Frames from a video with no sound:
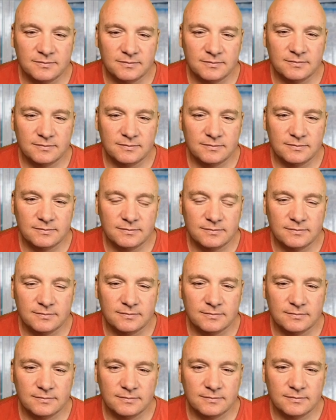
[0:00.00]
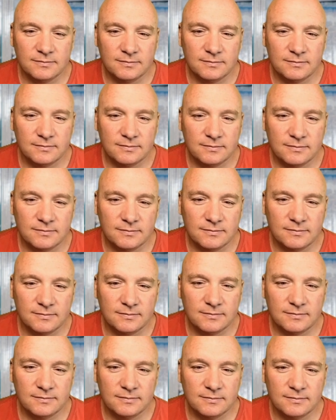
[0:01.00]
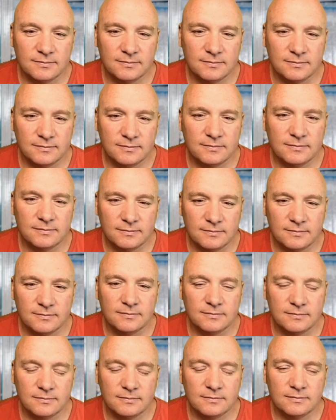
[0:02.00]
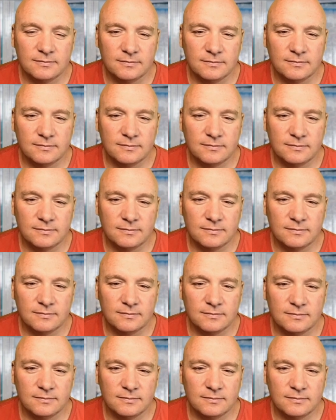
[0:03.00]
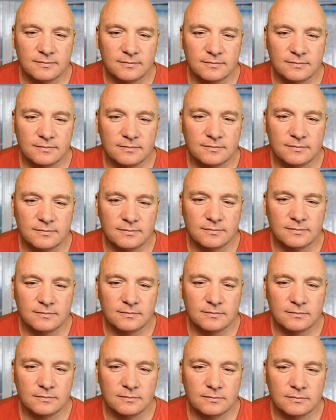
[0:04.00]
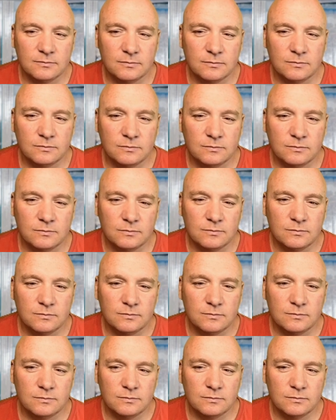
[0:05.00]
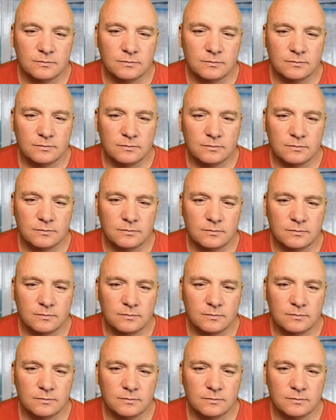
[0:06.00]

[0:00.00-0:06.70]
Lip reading: This person isn't speaking.